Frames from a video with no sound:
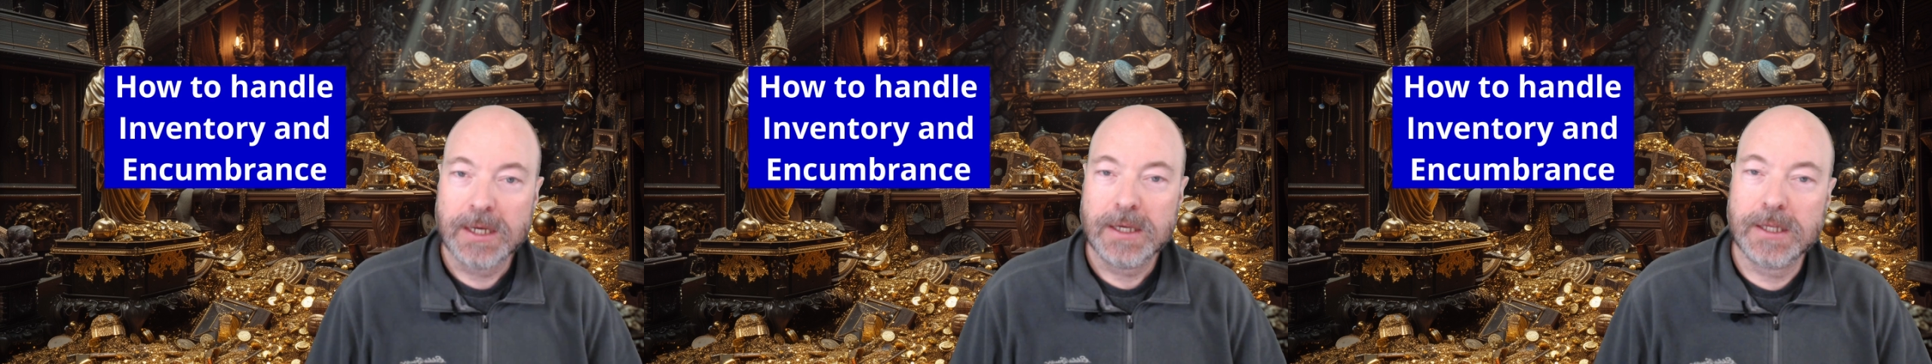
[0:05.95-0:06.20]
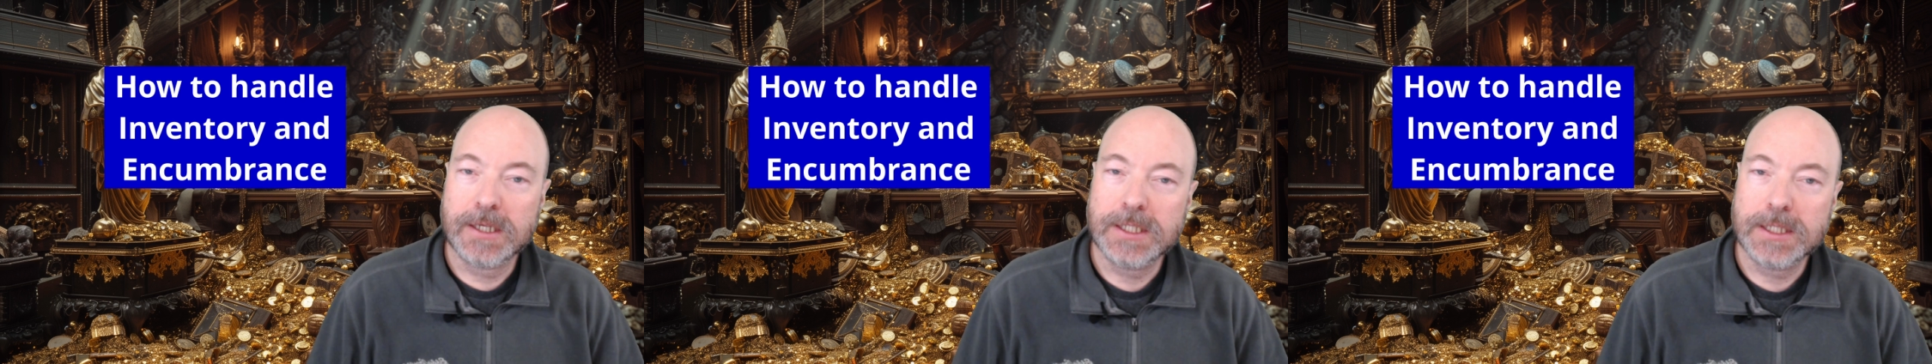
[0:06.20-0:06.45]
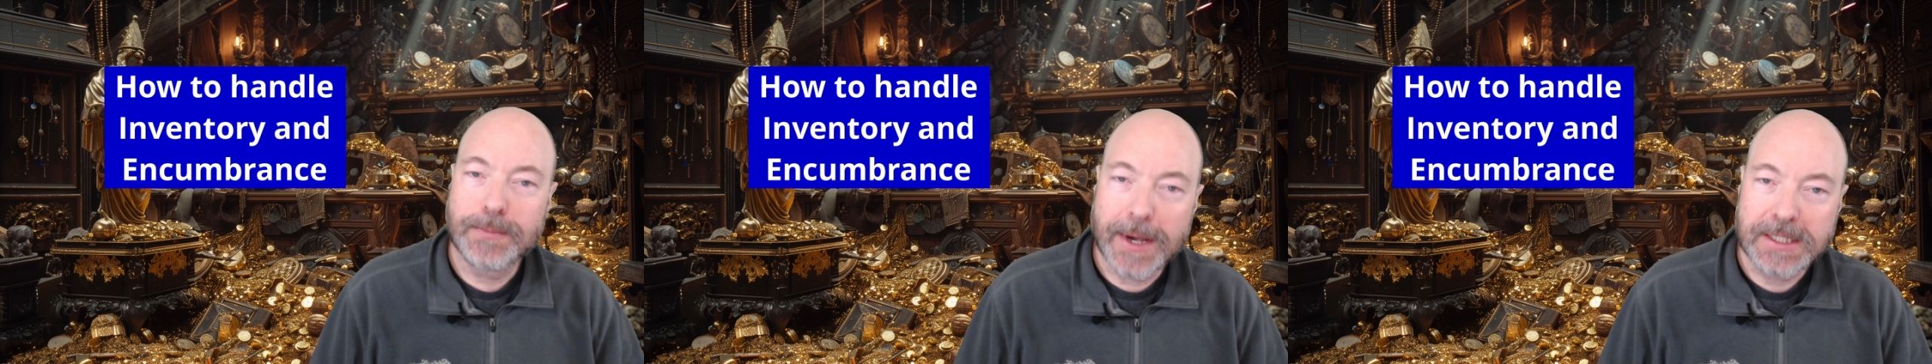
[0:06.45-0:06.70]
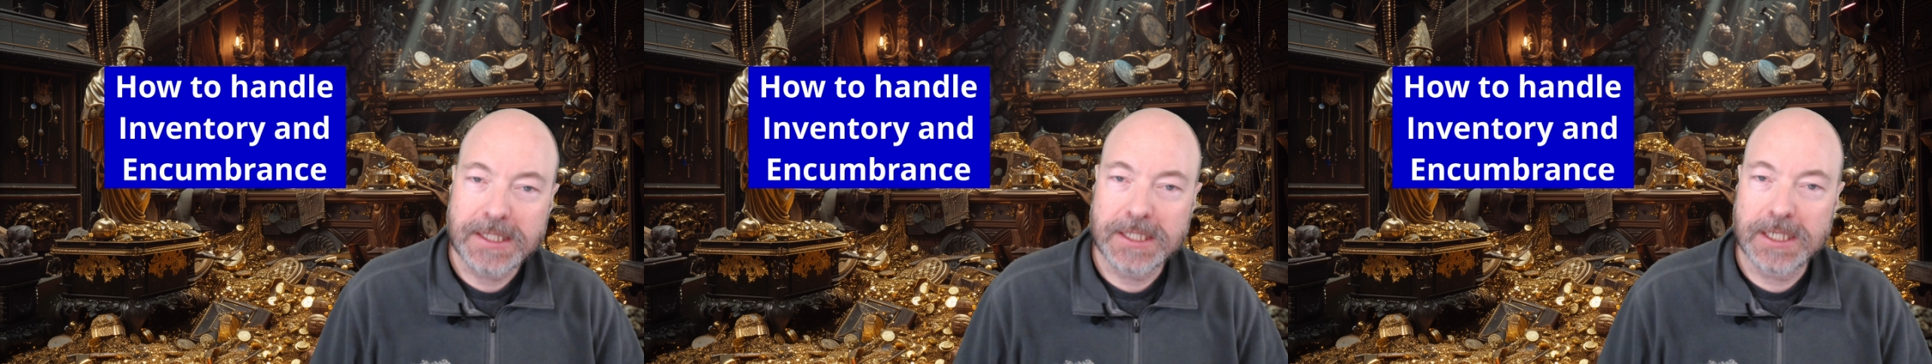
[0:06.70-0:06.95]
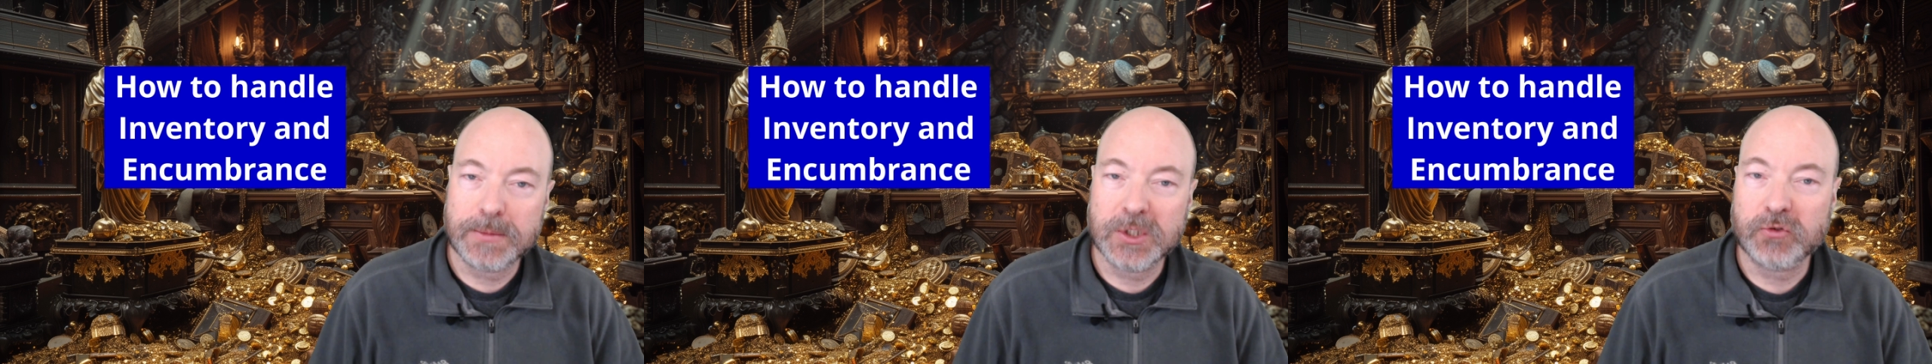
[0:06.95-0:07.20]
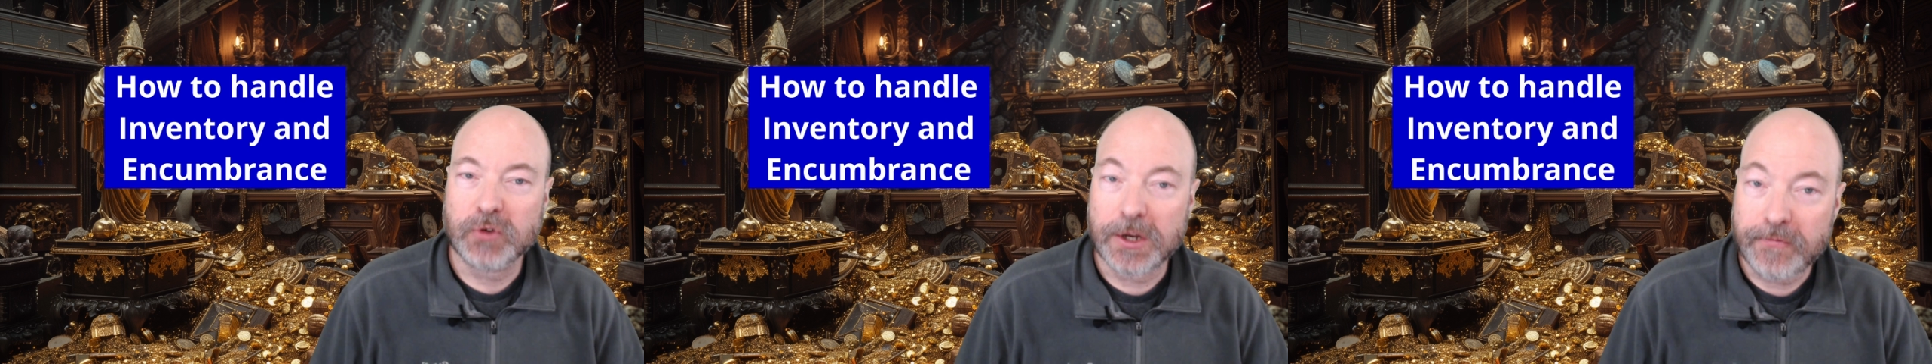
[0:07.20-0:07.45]
This might seem
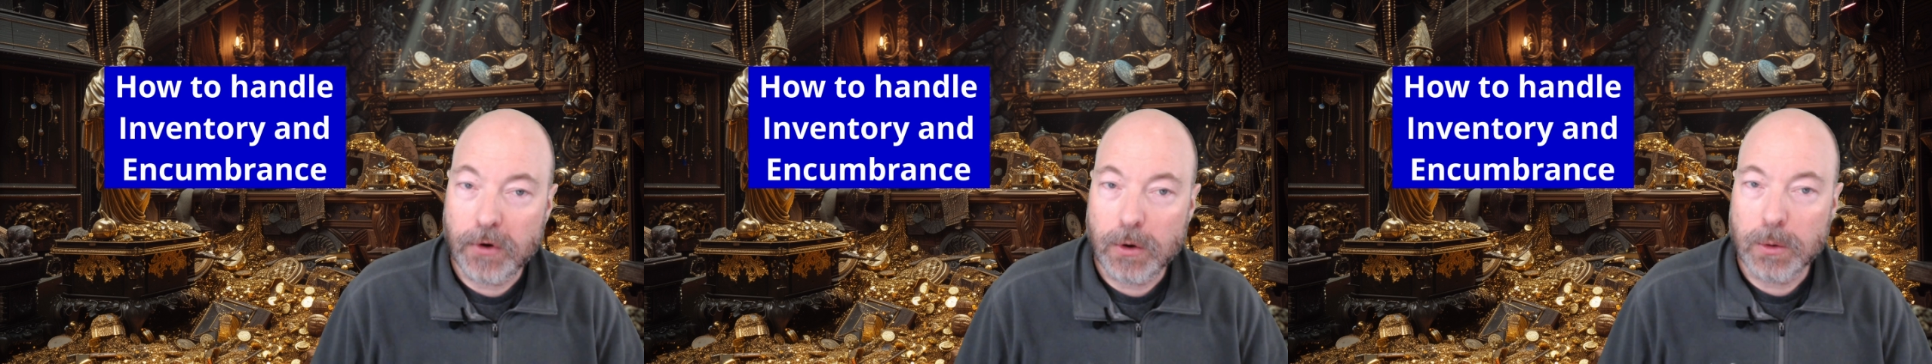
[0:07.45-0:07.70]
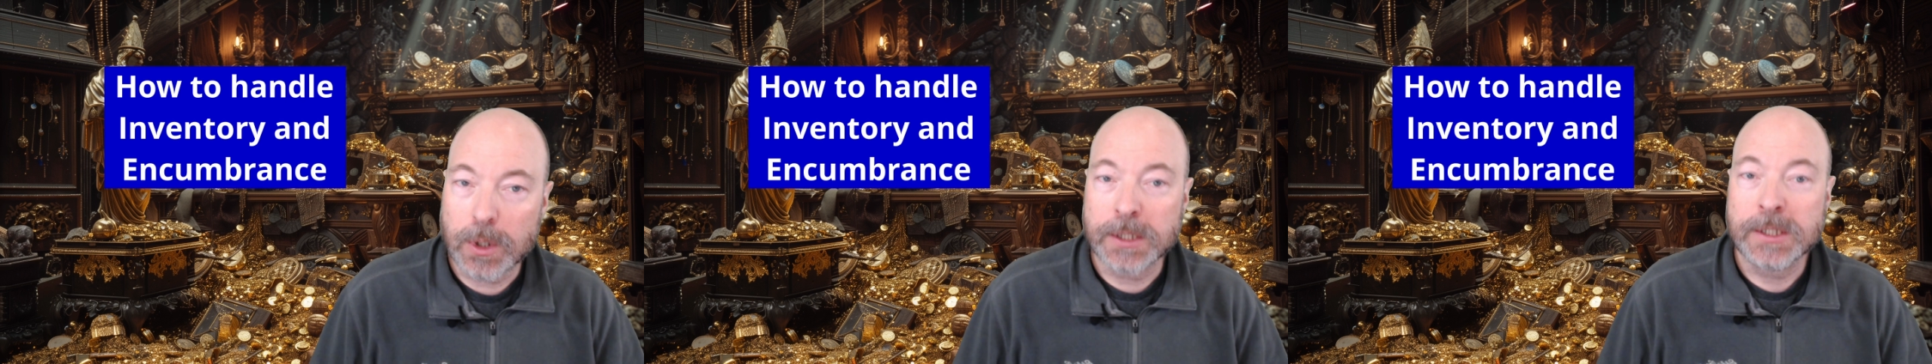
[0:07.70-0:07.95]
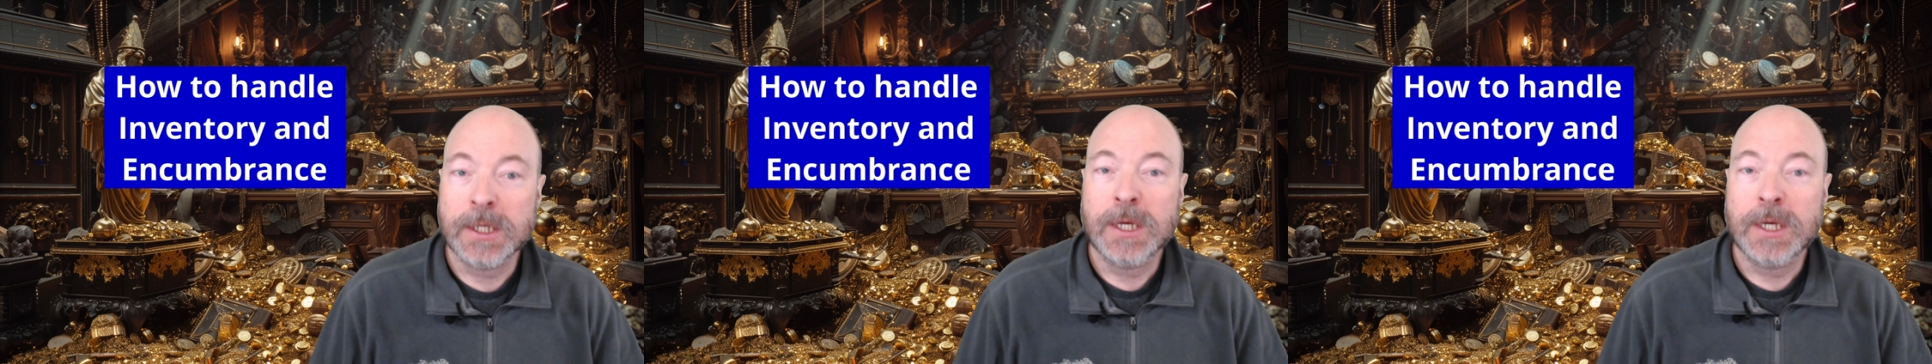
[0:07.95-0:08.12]
straightforward,